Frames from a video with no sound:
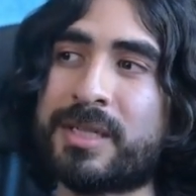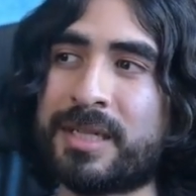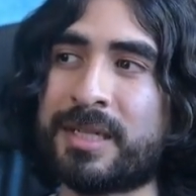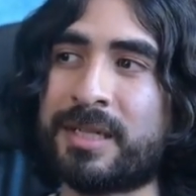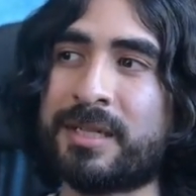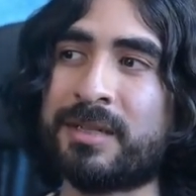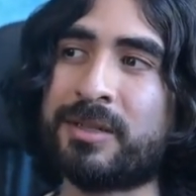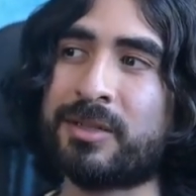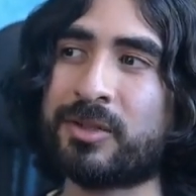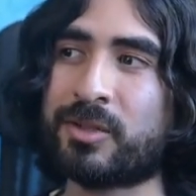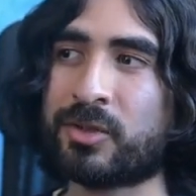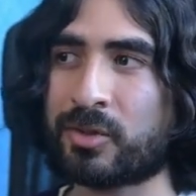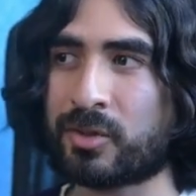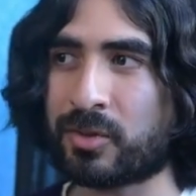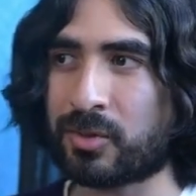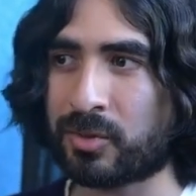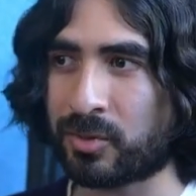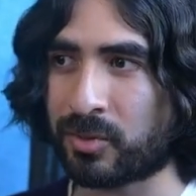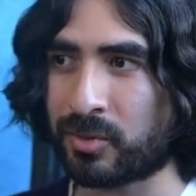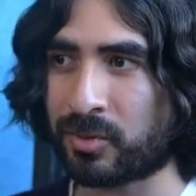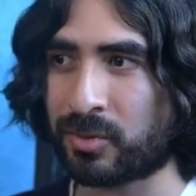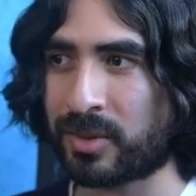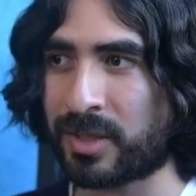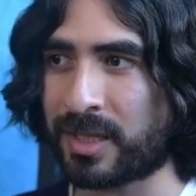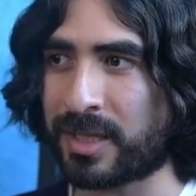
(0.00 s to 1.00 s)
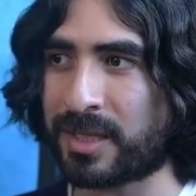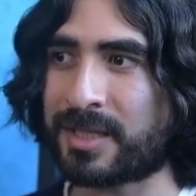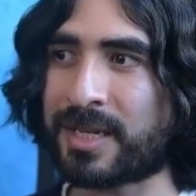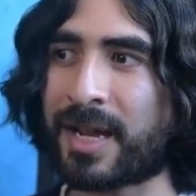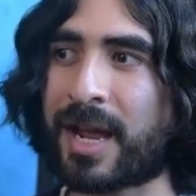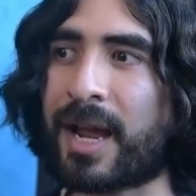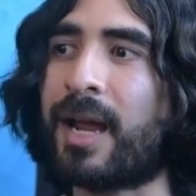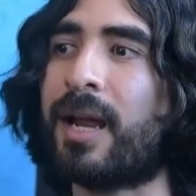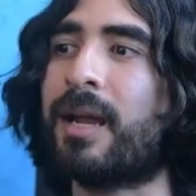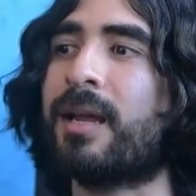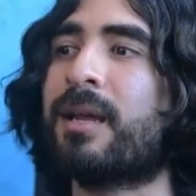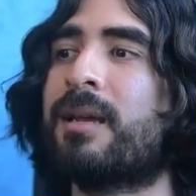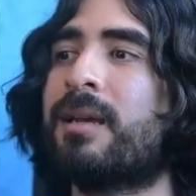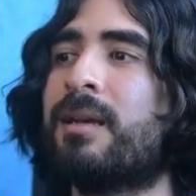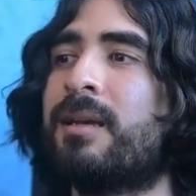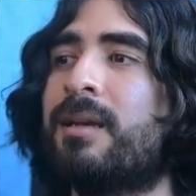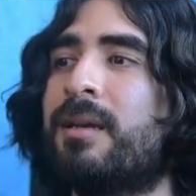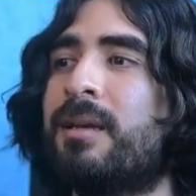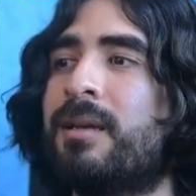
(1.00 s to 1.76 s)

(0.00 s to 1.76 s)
into the attack.